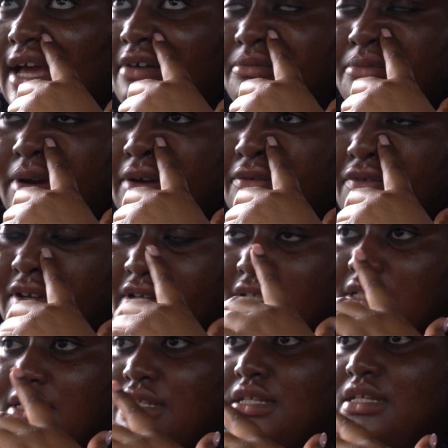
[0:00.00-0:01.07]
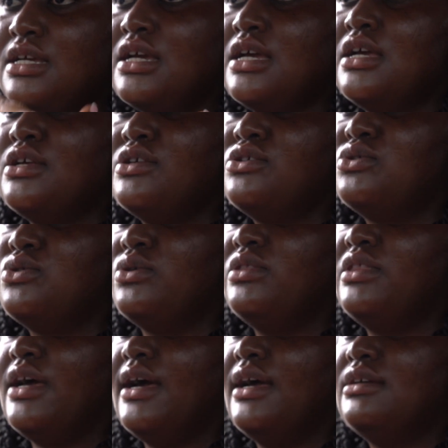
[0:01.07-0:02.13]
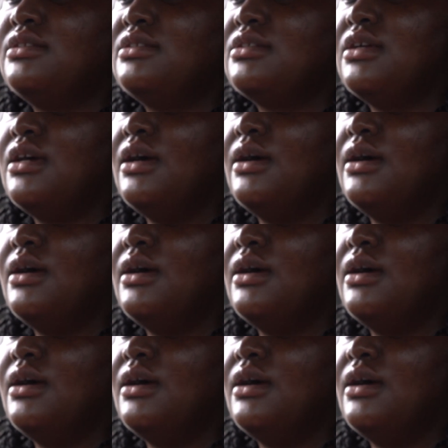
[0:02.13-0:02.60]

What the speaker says: have breakfast, so that